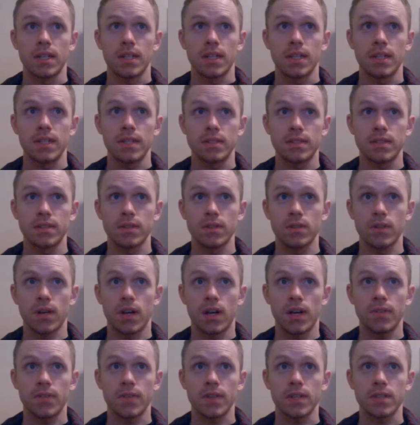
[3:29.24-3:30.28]
he's still
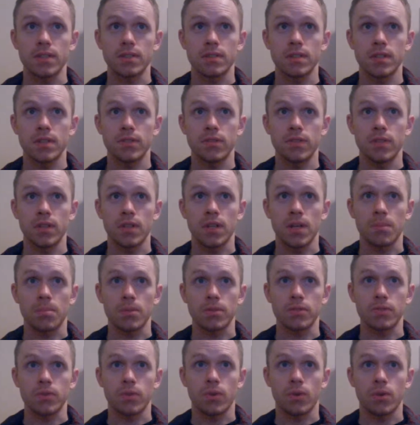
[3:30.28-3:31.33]
coughing and sniffling up a
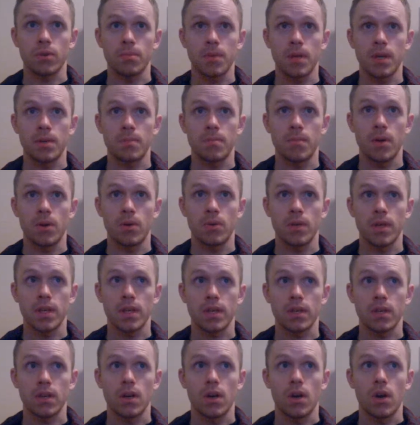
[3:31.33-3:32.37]
storm and
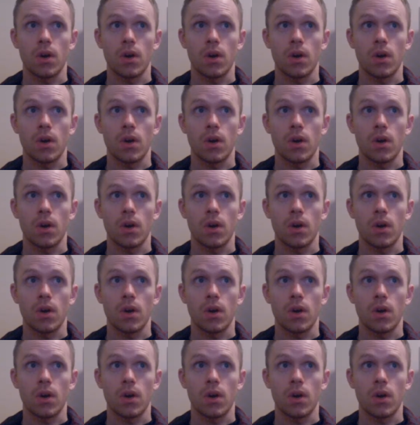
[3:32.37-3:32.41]
moaning